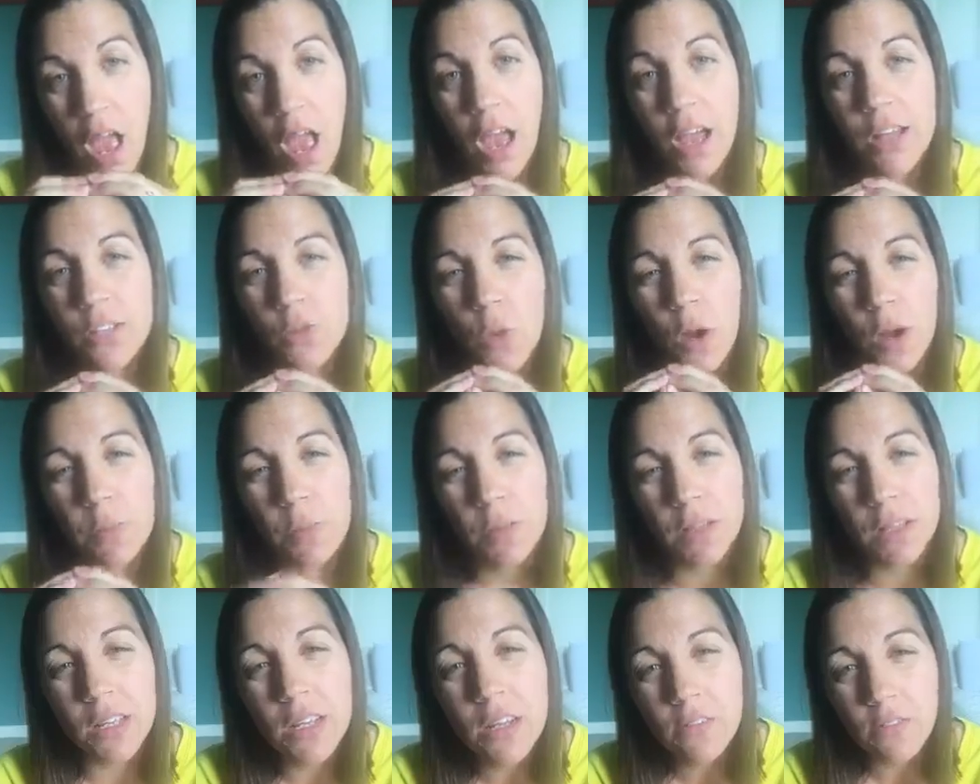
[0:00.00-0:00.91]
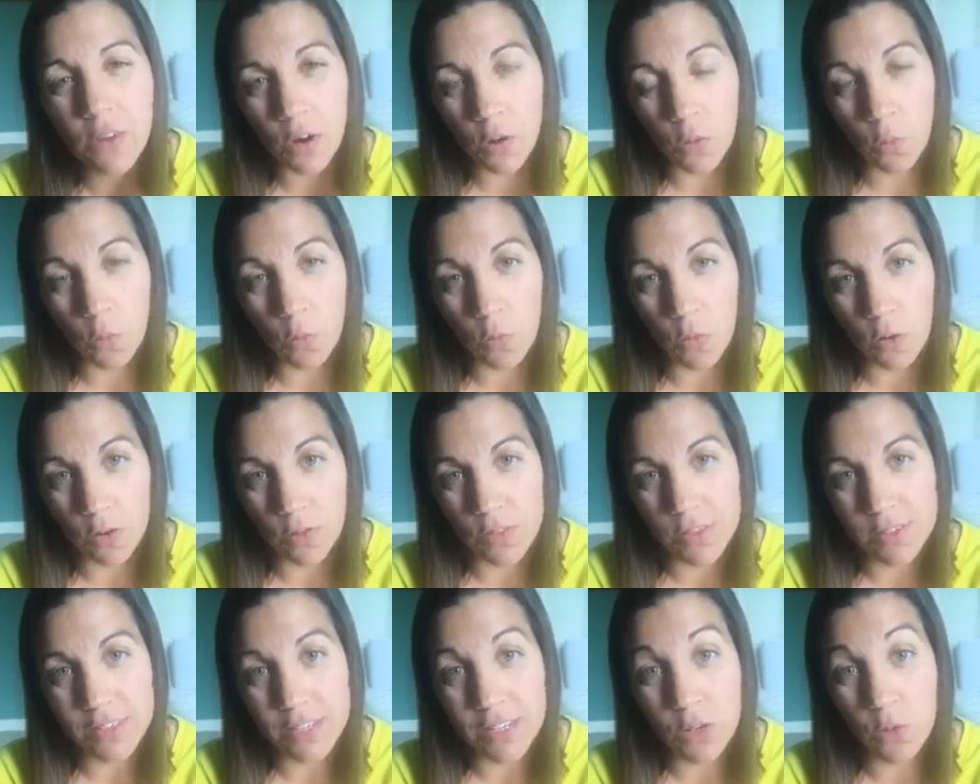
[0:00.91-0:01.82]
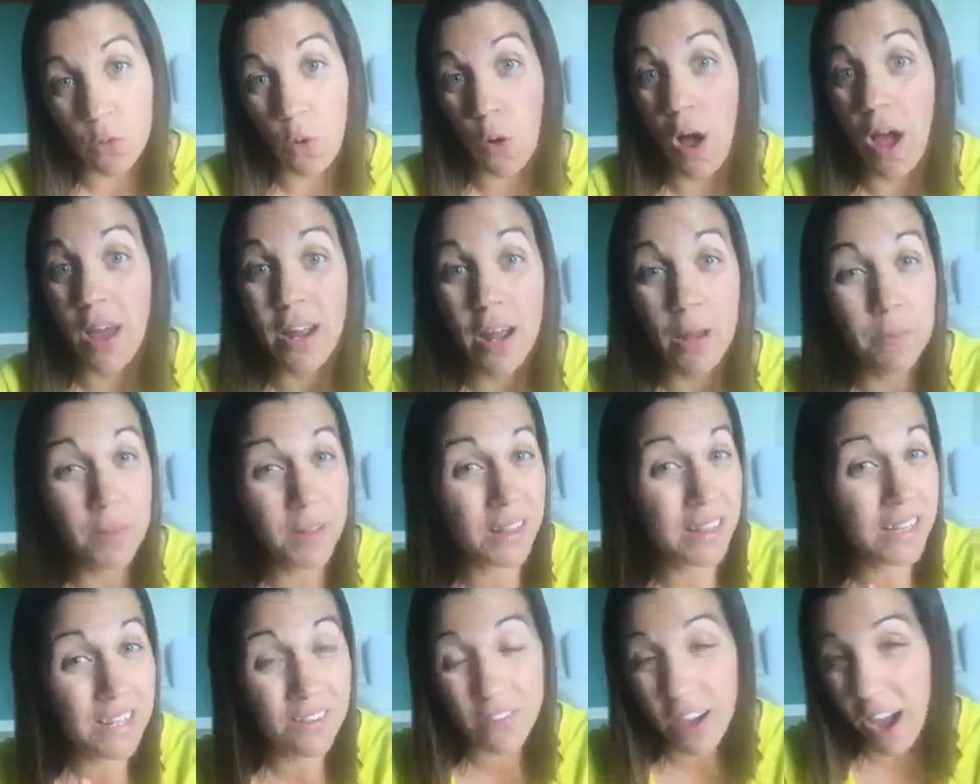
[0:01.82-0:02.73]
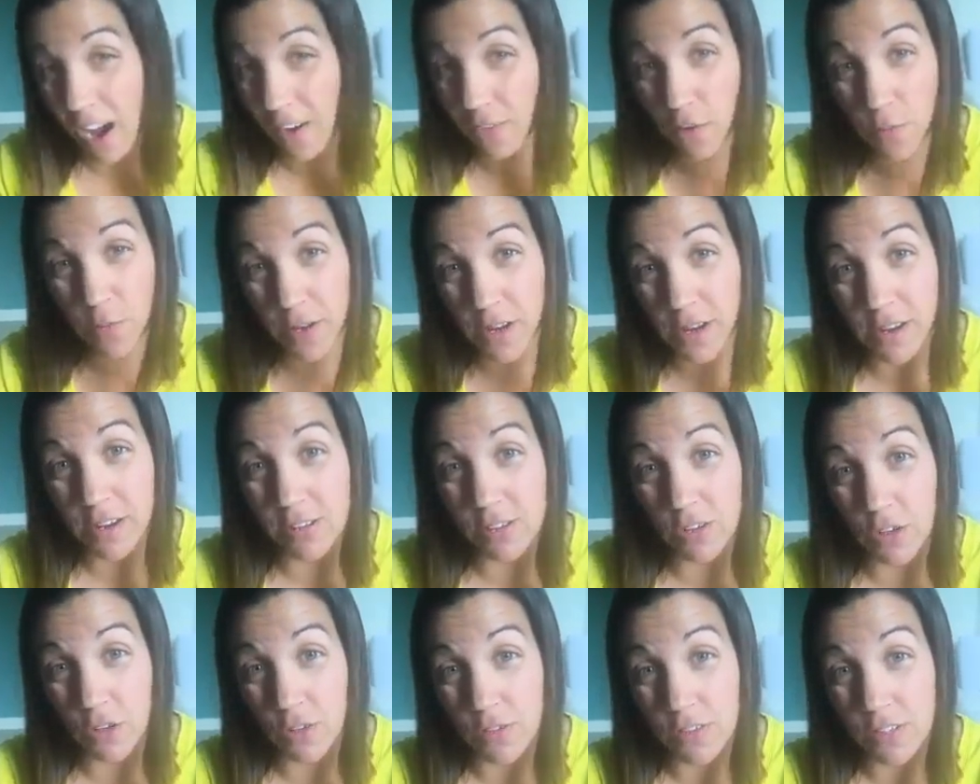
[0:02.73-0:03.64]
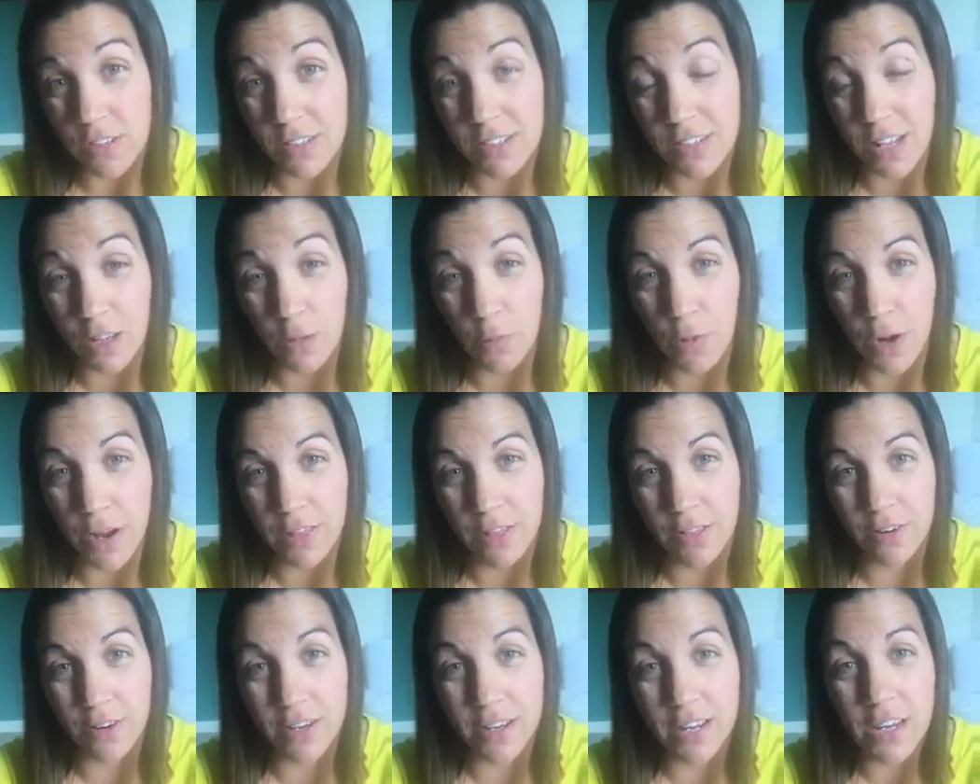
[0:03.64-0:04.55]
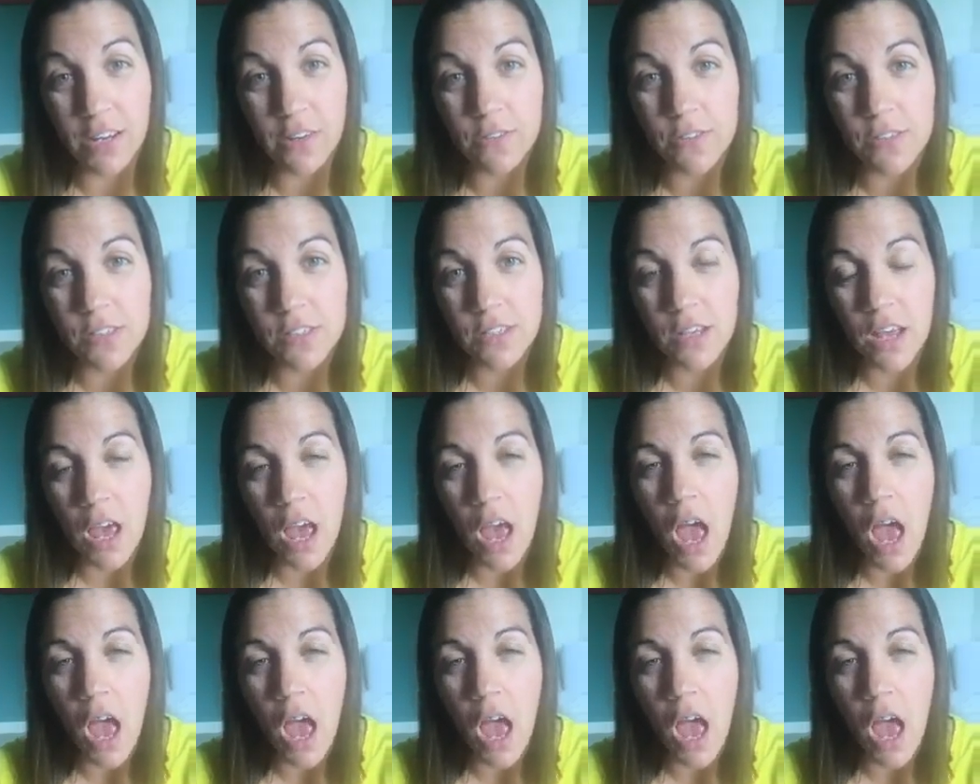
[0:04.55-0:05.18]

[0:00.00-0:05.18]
And so I believe our worth is equal, and I believe everybody deserves to celebrate their gifts.